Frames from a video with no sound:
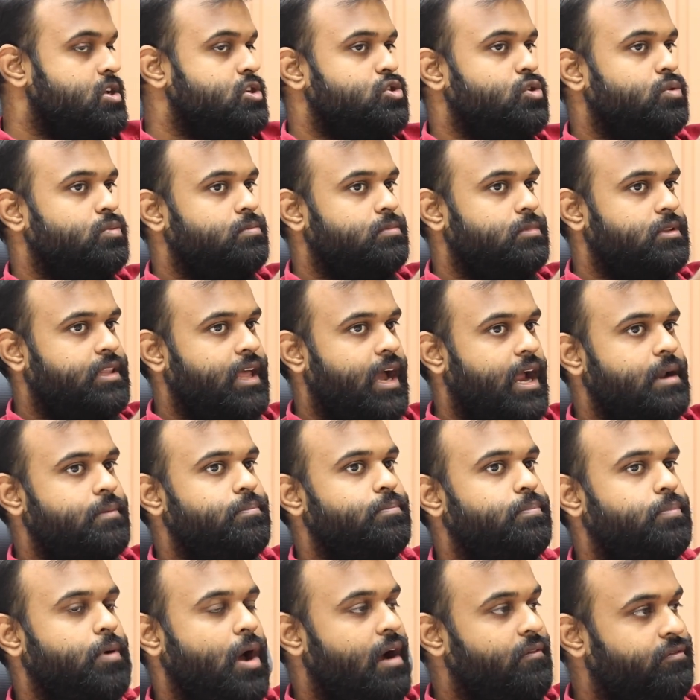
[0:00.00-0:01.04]
So that
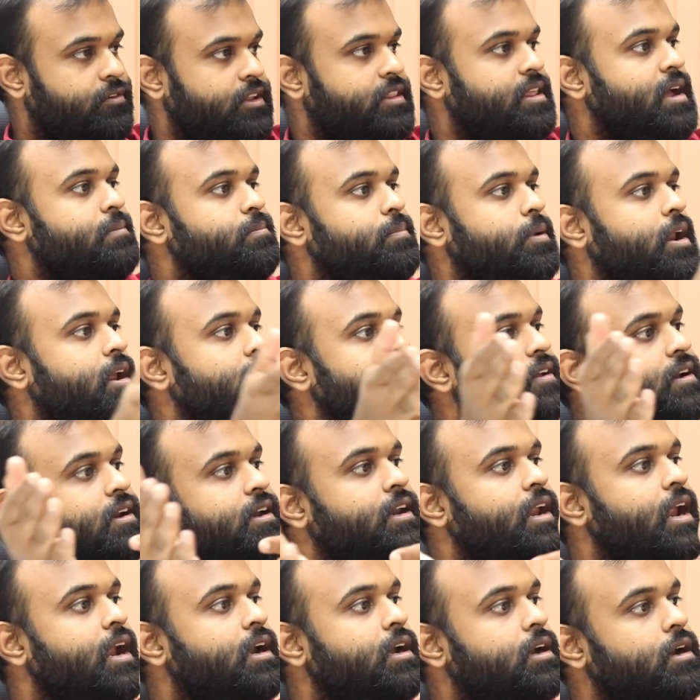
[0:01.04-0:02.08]
after that break, the
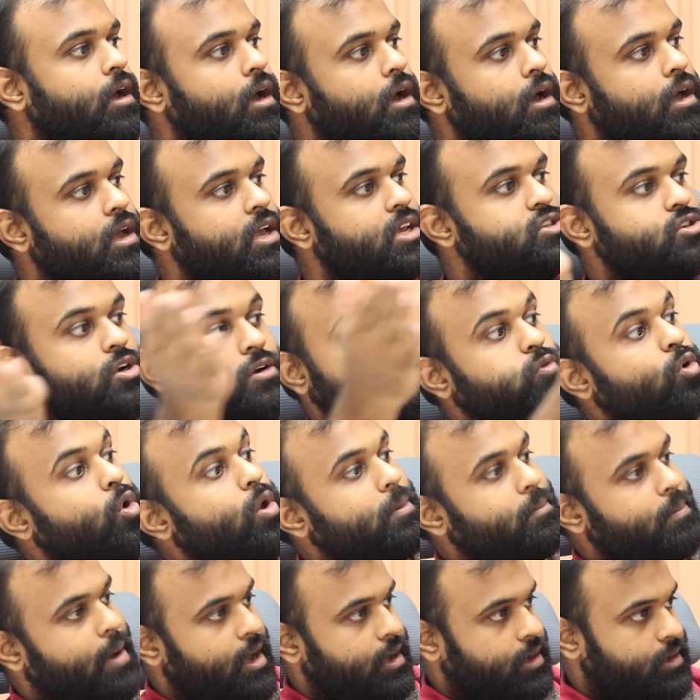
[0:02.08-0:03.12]
data is not
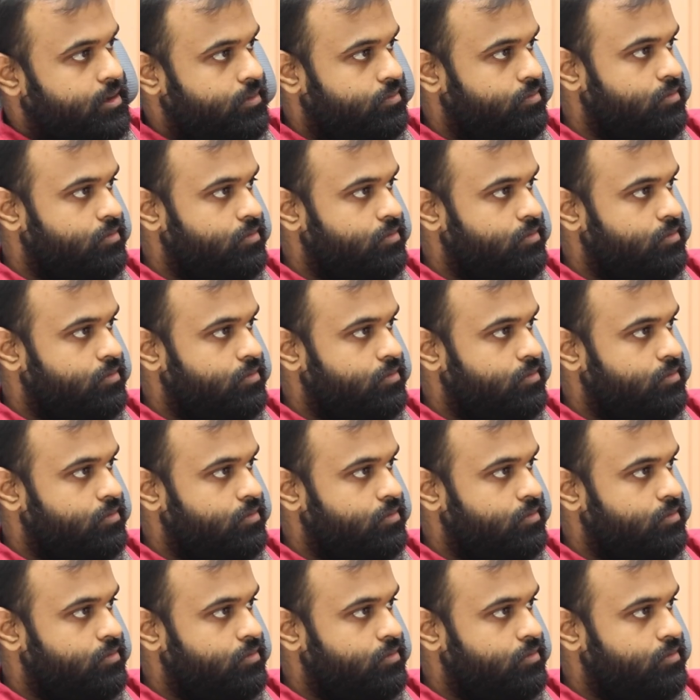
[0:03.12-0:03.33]
flowing back.